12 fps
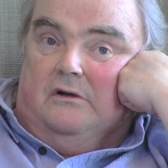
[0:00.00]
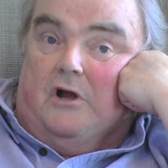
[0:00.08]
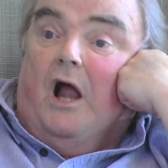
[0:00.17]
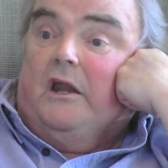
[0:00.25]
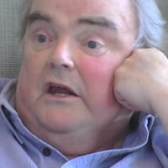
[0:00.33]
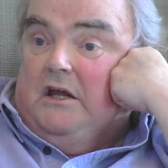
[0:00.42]

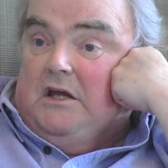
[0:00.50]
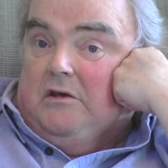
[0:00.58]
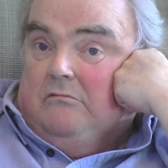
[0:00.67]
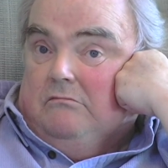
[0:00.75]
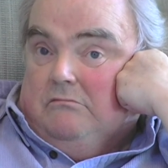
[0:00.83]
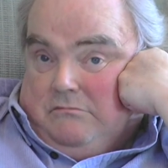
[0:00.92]
colleague,
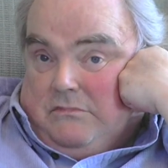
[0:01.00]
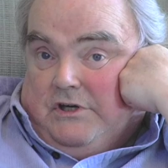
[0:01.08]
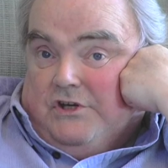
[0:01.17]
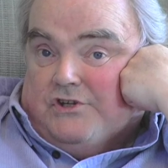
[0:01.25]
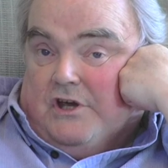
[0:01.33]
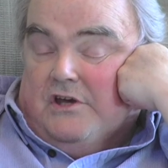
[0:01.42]
in
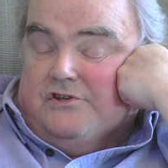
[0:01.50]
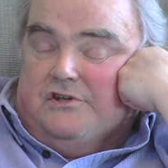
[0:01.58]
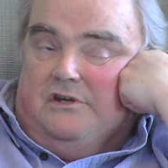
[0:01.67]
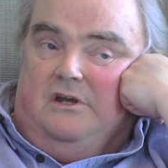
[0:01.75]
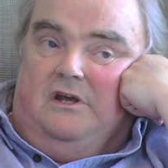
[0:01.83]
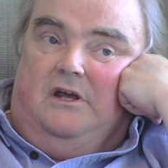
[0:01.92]
his case,
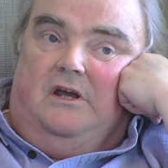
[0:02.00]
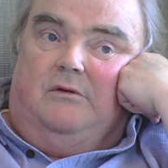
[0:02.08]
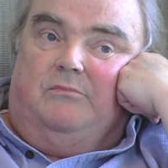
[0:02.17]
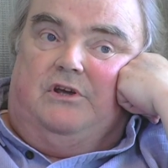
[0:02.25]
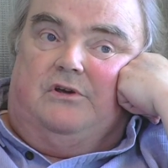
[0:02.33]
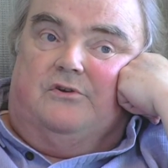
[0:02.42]

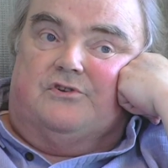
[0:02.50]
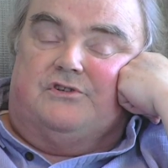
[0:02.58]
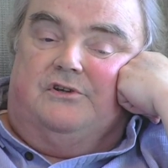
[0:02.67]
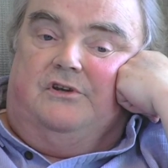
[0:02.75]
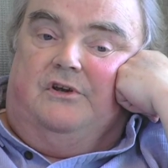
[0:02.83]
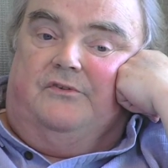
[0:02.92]

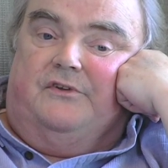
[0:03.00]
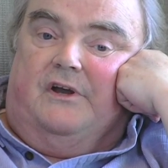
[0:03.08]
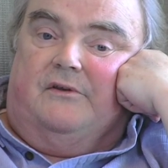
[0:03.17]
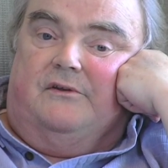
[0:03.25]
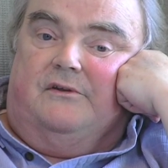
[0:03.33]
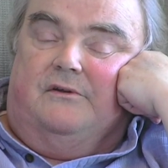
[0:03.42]
because
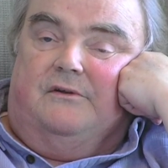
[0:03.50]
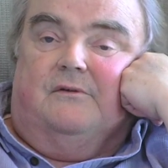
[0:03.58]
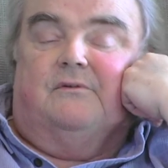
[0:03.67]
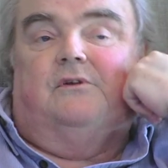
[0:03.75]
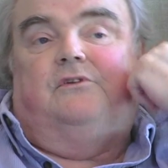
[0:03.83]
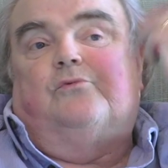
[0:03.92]

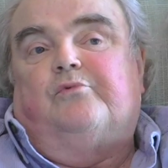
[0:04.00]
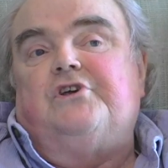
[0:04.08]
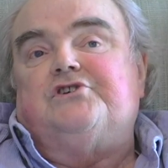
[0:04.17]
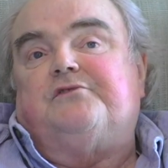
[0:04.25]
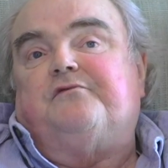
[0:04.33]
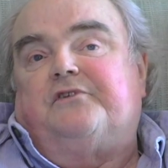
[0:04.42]
the
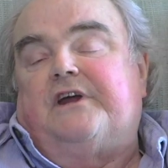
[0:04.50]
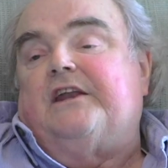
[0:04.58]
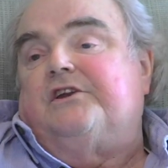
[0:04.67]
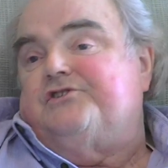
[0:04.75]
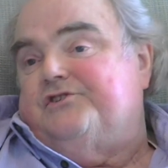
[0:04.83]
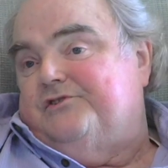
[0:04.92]
reason for
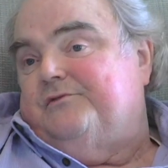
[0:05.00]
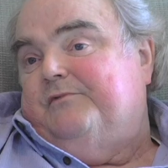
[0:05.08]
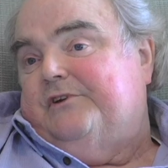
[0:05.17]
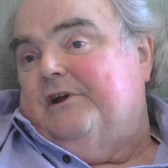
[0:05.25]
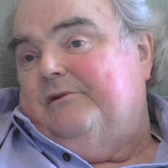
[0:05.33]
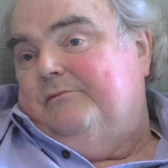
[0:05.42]
that is
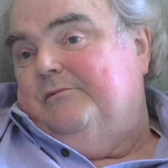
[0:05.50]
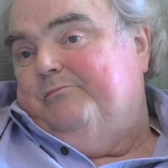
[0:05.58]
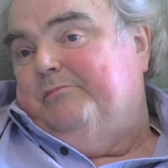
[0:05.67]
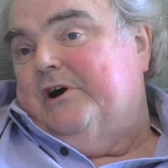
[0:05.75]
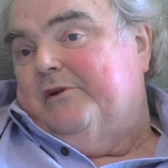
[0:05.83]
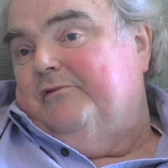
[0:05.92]
what
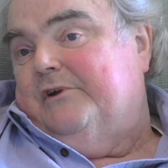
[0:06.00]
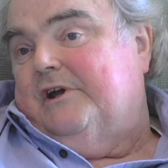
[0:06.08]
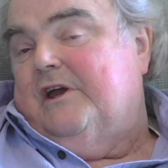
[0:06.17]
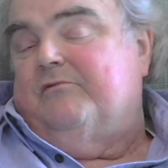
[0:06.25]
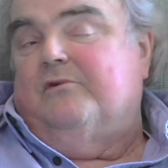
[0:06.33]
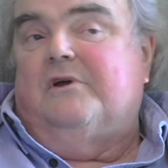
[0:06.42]
part of it I
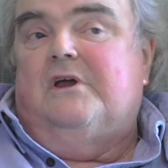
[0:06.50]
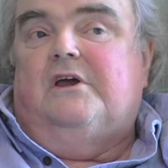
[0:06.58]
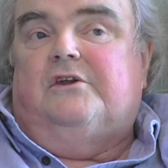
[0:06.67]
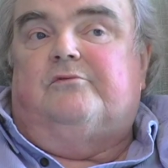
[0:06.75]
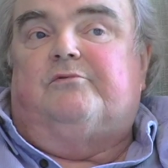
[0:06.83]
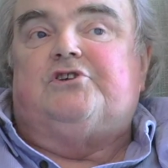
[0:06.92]
gave you.
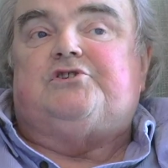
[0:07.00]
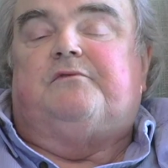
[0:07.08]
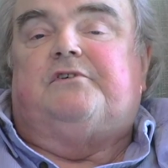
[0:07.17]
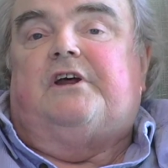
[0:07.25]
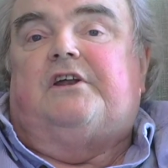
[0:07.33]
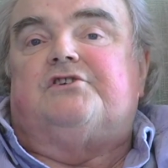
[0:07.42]
The reason
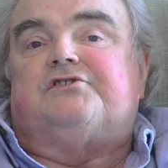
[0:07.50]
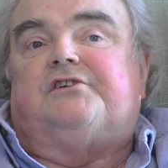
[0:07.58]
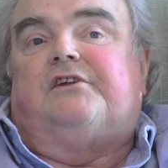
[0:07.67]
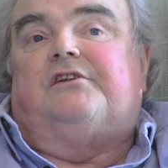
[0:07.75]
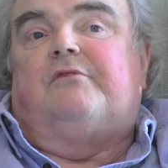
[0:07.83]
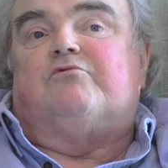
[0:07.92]
for that is
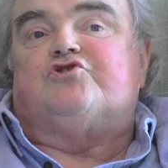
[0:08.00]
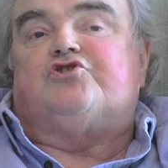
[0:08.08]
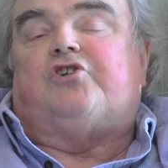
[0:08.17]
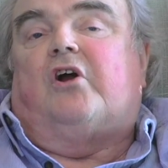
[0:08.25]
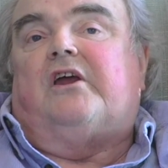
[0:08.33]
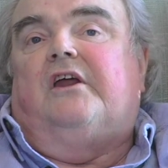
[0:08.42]
that they were
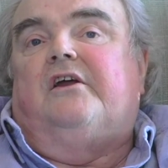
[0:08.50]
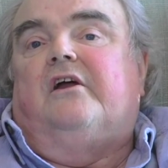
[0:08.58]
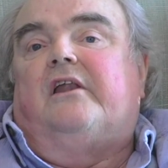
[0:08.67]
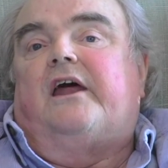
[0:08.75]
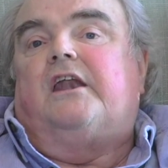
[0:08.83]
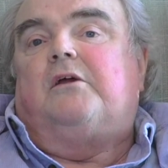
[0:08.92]
stuck in
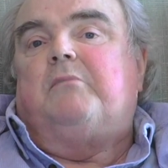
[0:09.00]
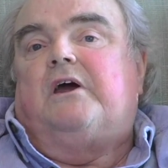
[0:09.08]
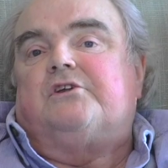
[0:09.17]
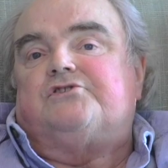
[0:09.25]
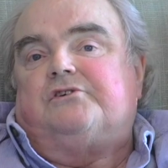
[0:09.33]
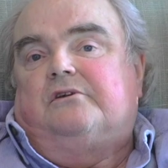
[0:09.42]
Galenic
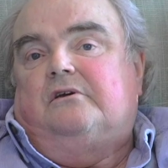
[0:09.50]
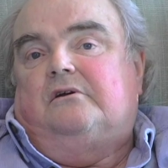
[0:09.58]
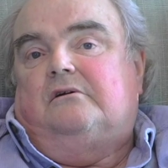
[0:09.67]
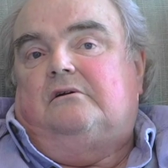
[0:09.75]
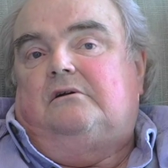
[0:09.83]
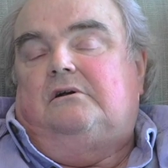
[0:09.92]
medicine
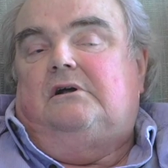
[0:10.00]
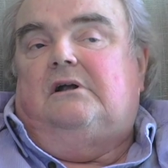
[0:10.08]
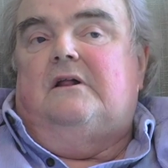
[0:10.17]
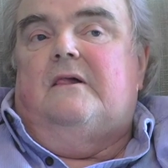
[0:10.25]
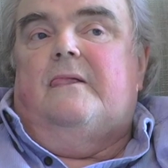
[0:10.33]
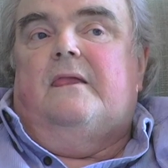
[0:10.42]

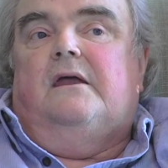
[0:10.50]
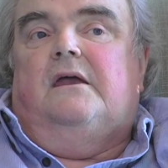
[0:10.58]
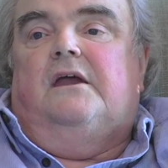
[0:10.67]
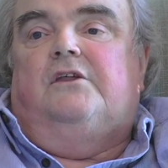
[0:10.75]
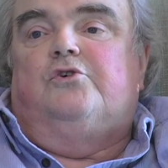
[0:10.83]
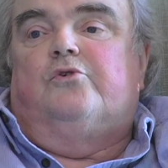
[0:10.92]

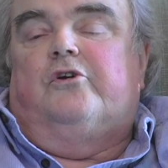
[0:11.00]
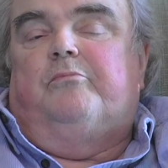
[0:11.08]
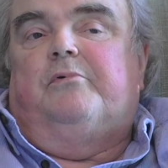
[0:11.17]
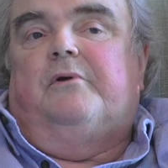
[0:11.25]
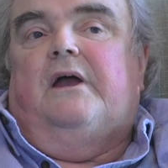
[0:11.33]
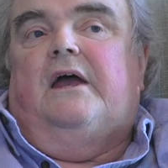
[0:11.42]
in
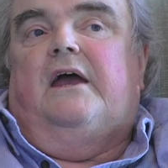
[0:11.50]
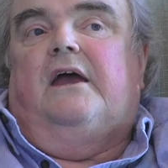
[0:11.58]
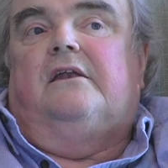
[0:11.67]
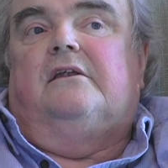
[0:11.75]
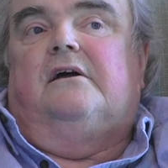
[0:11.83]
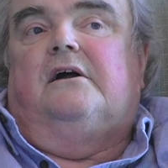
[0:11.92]
Europe,
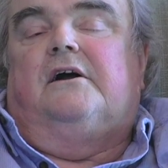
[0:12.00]
and